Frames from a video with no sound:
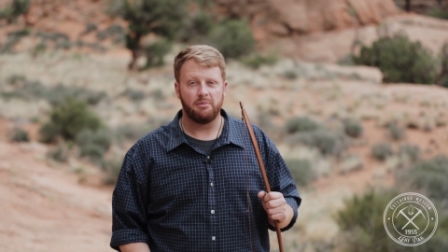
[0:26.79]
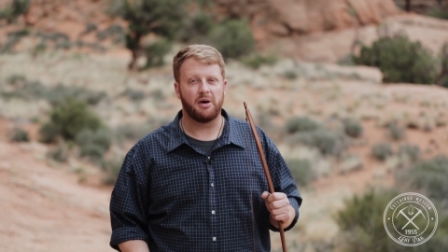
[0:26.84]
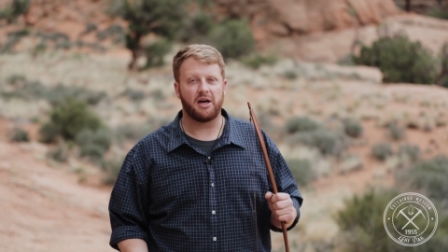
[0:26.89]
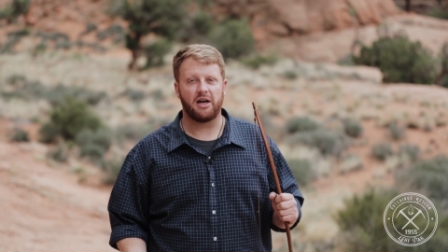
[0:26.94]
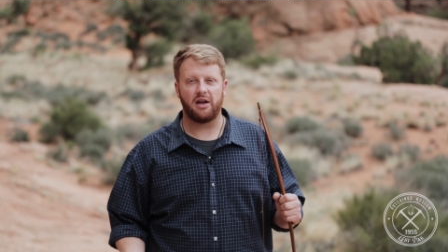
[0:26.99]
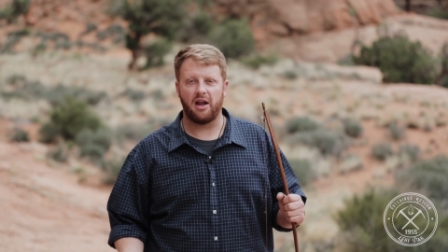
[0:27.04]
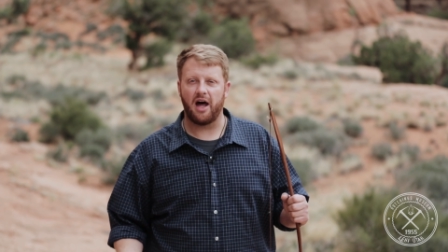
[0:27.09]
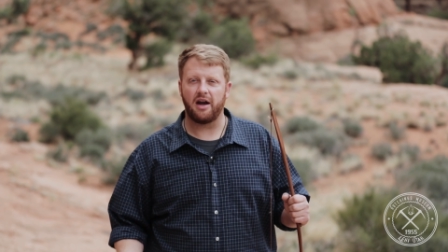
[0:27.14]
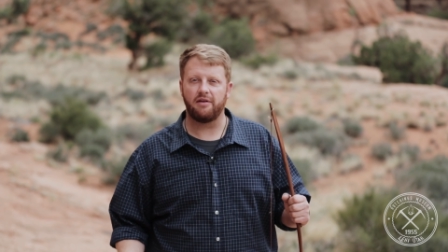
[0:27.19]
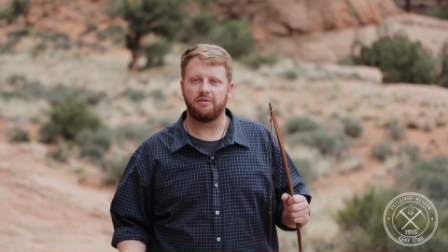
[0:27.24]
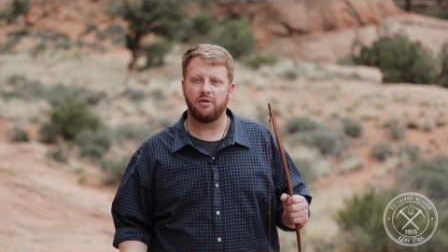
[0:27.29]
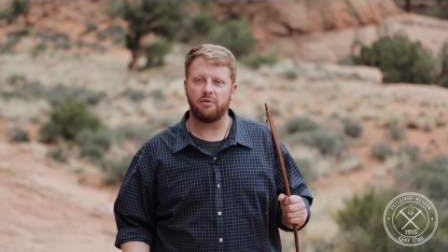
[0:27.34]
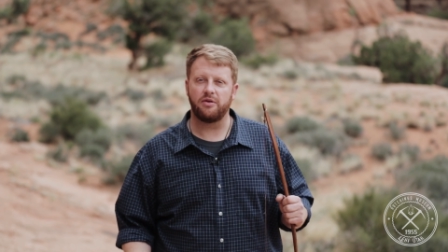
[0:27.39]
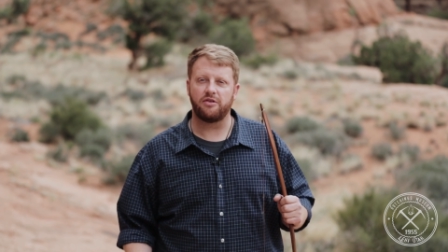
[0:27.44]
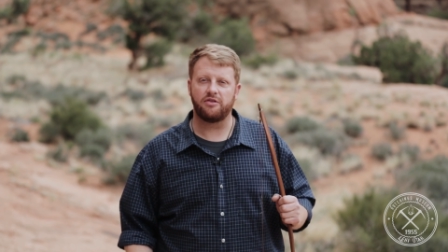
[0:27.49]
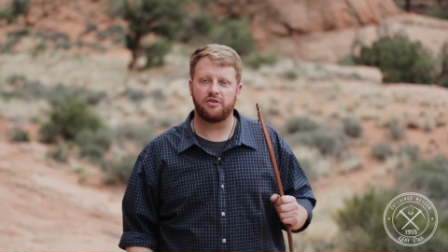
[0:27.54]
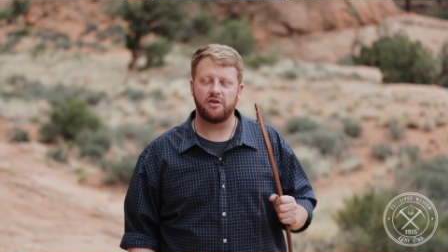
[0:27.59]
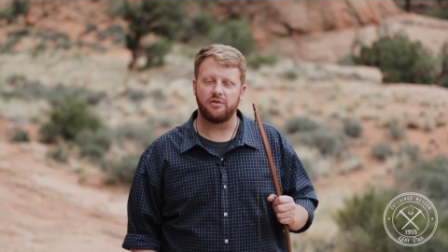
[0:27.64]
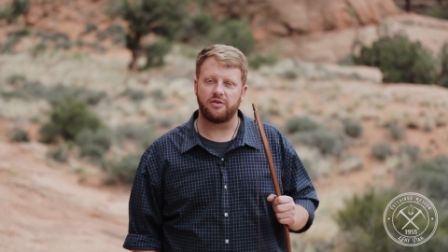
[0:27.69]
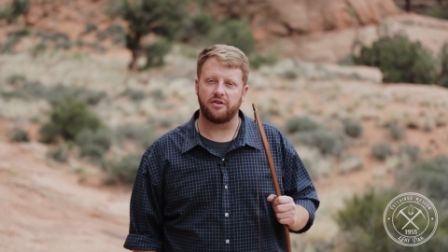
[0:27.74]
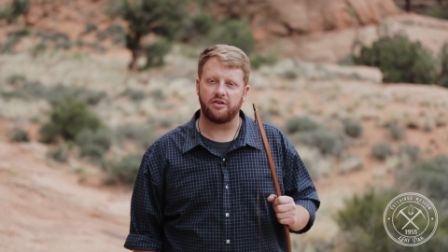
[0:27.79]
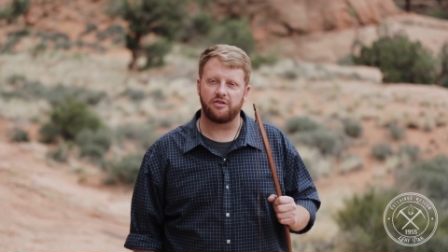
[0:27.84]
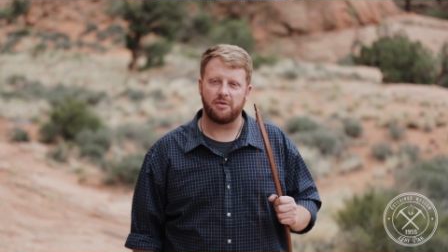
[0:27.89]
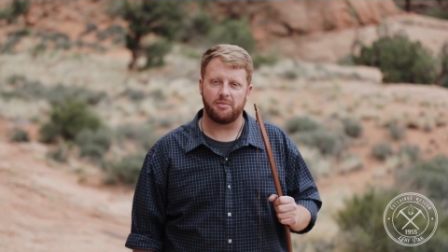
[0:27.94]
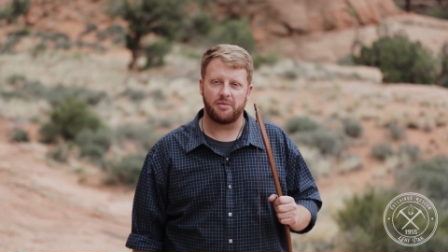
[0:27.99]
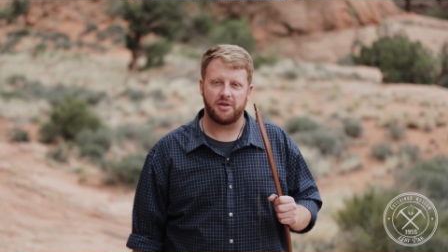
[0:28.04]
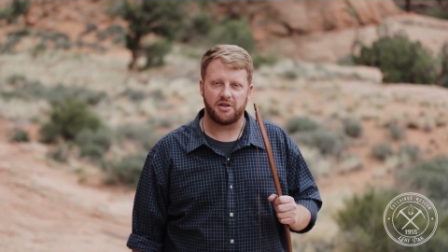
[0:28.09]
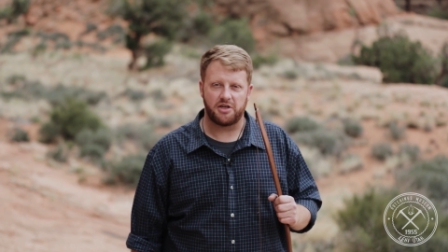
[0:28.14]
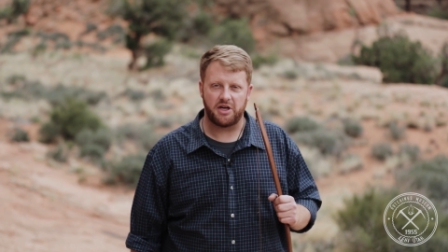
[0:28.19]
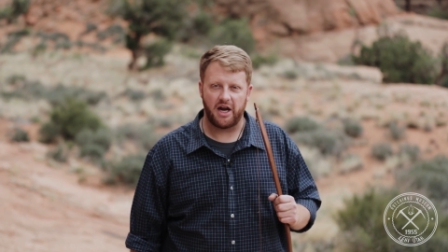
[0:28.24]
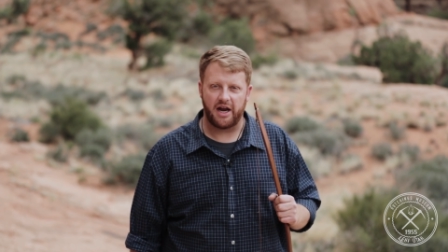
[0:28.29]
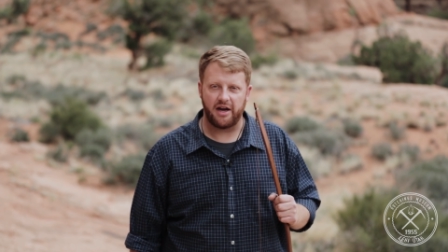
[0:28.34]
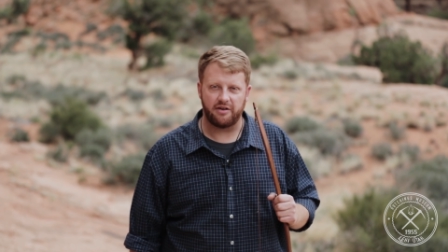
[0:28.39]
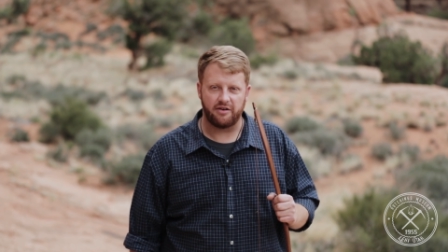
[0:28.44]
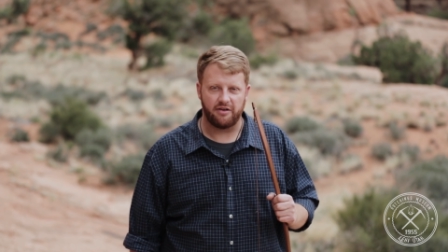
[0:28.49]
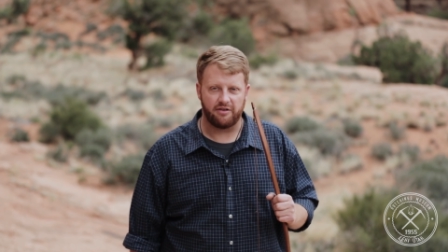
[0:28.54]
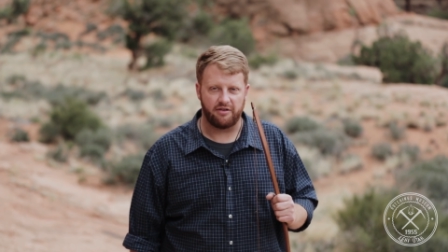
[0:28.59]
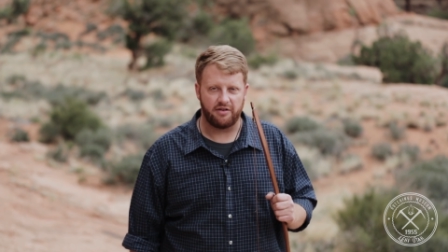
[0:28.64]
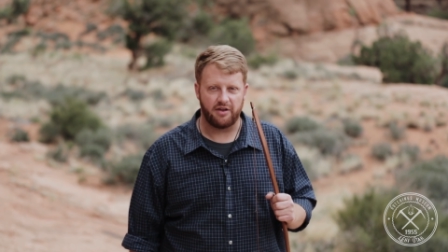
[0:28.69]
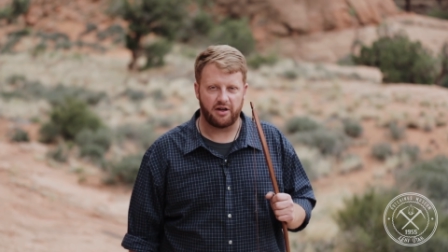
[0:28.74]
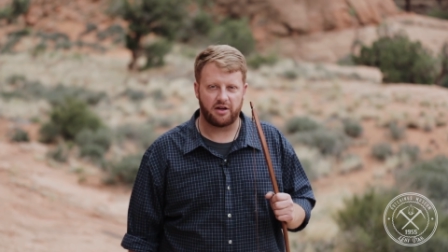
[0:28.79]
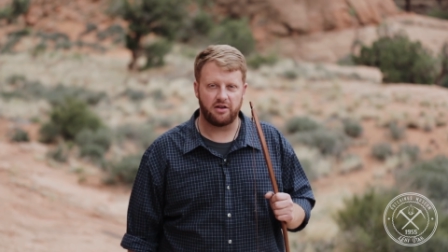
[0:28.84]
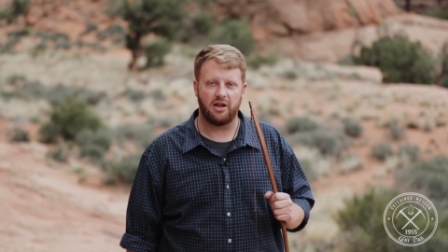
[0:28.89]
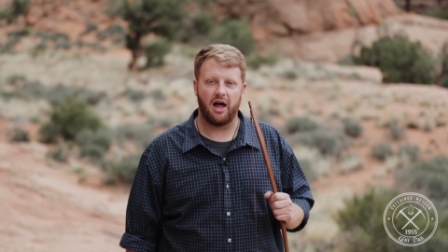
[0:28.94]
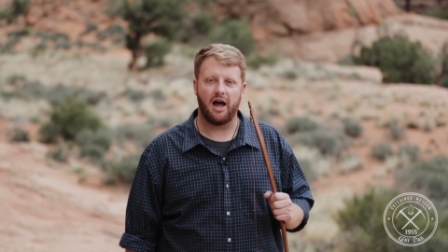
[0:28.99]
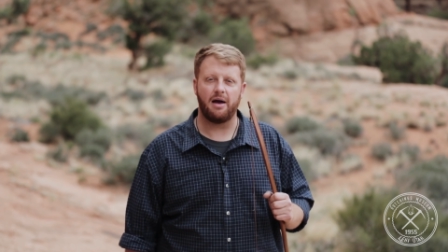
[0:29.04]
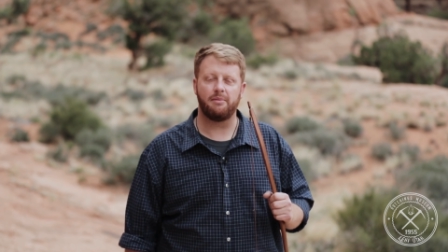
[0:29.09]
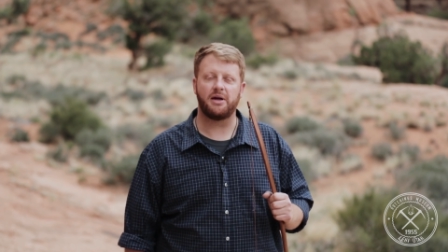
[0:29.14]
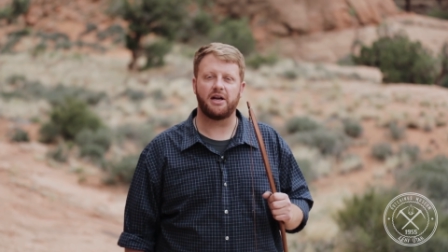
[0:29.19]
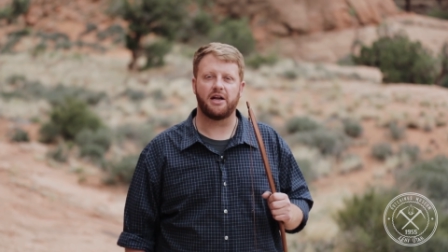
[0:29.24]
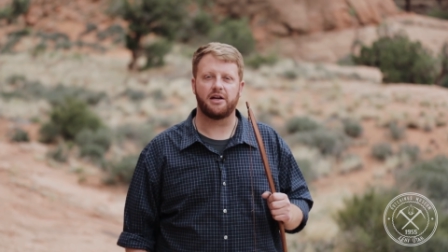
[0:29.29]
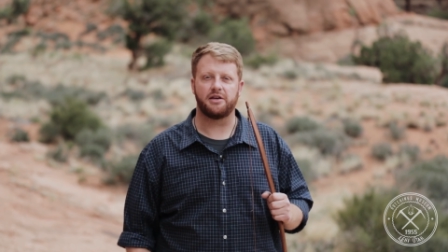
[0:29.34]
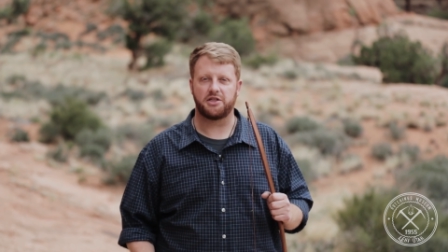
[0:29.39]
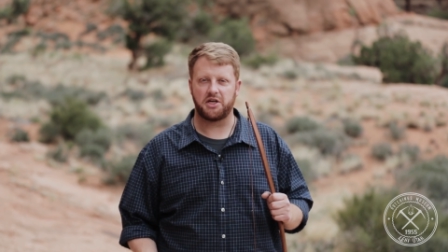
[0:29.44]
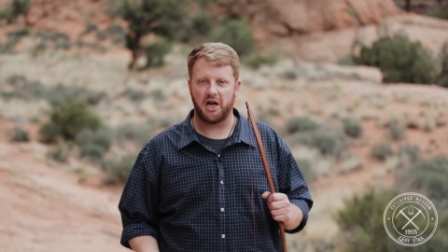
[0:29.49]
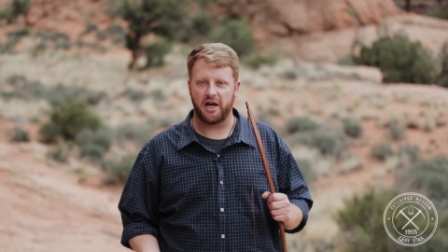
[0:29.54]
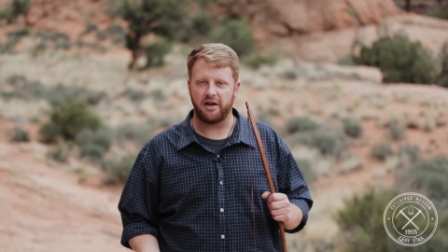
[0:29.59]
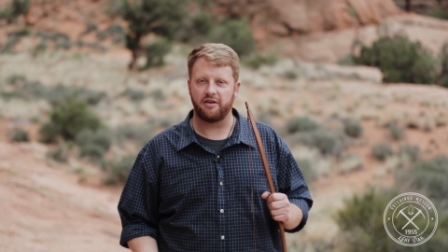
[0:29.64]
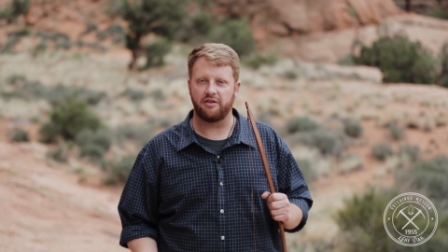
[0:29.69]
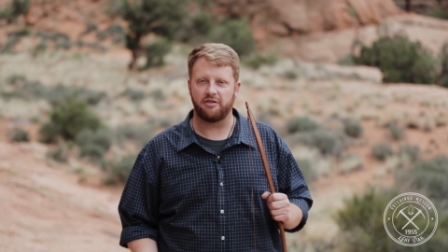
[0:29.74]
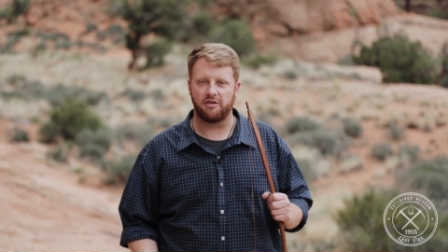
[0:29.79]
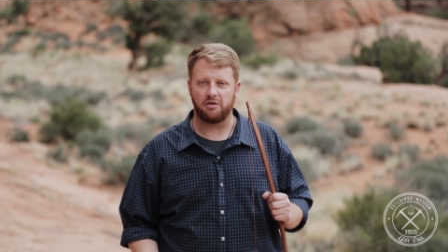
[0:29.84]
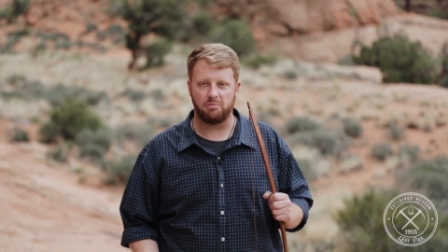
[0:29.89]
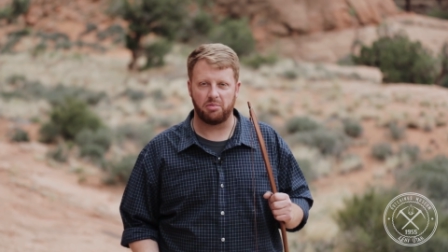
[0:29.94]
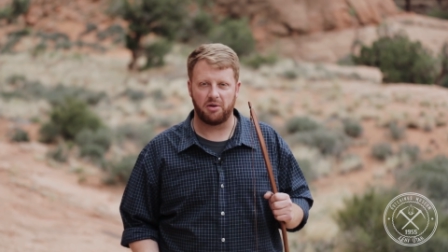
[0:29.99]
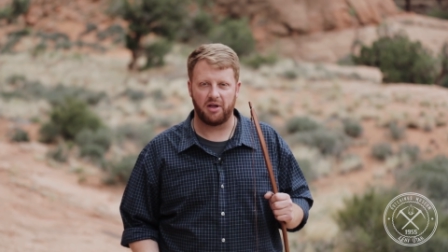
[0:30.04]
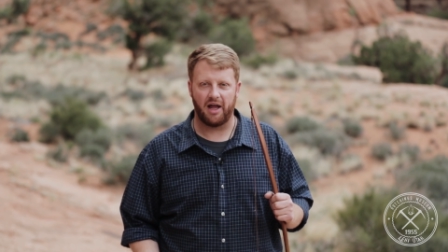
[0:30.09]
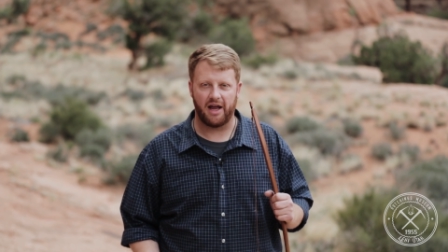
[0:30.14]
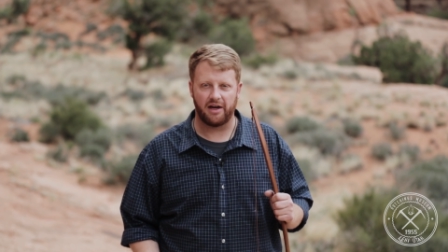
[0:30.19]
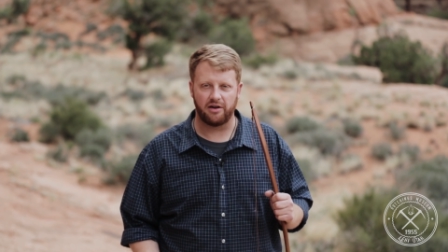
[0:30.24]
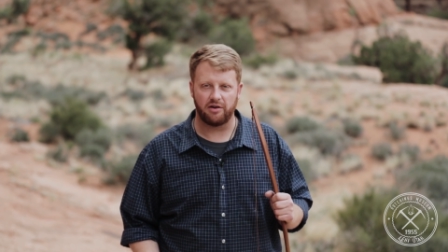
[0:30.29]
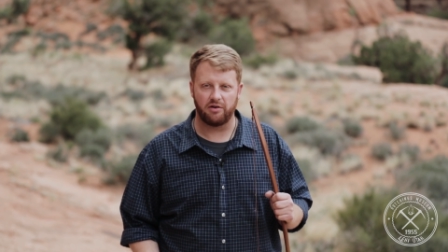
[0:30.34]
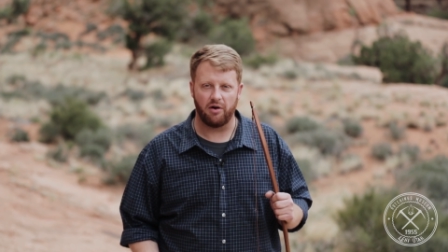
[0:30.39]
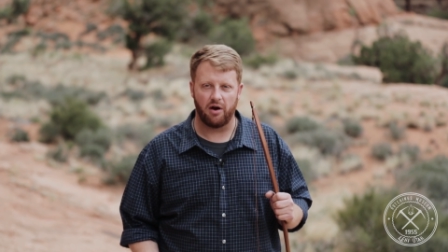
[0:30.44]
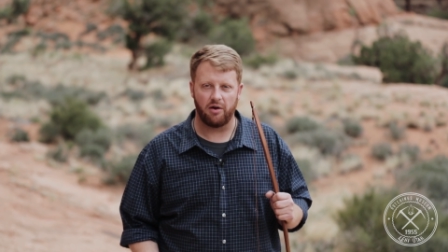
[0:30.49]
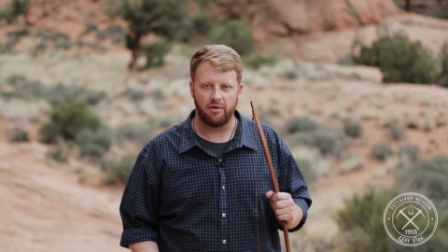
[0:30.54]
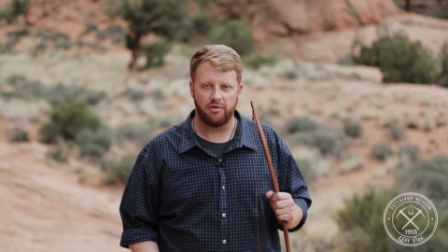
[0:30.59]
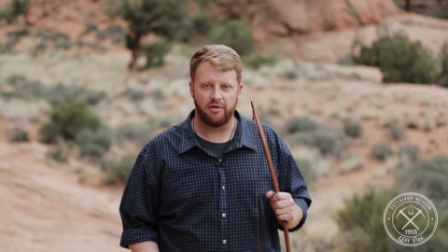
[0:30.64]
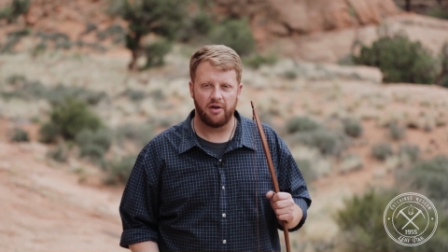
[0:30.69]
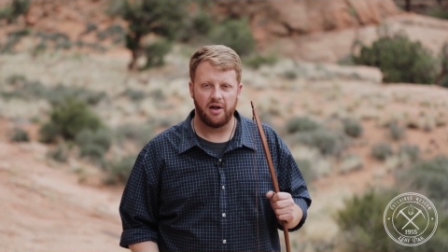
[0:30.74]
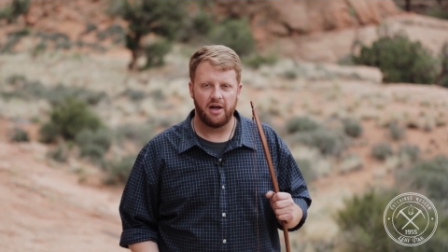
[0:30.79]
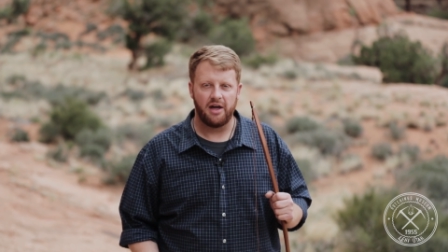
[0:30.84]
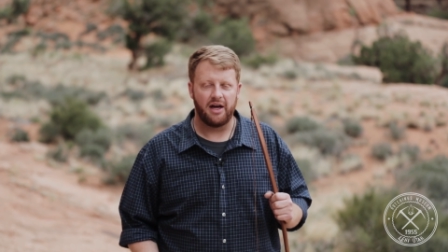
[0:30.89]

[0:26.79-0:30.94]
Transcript: but a lot of it was due to some of the changes in the climate and changes in plant growth.